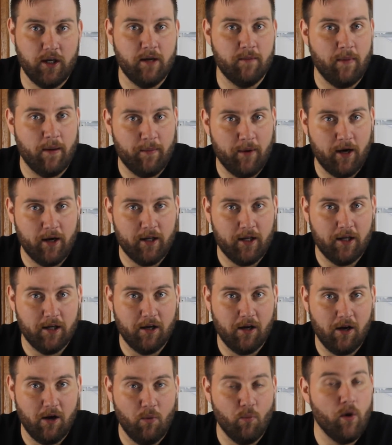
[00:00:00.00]
in my body
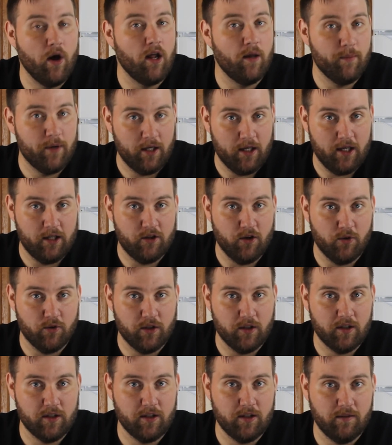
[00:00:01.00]
while I'm in
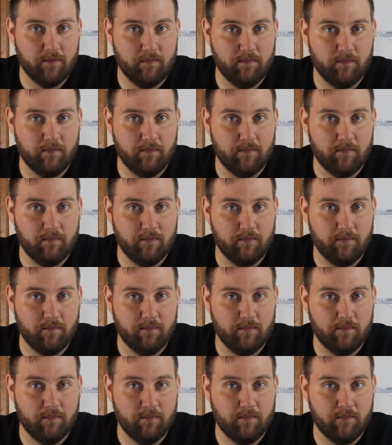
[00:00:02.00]
ketosis.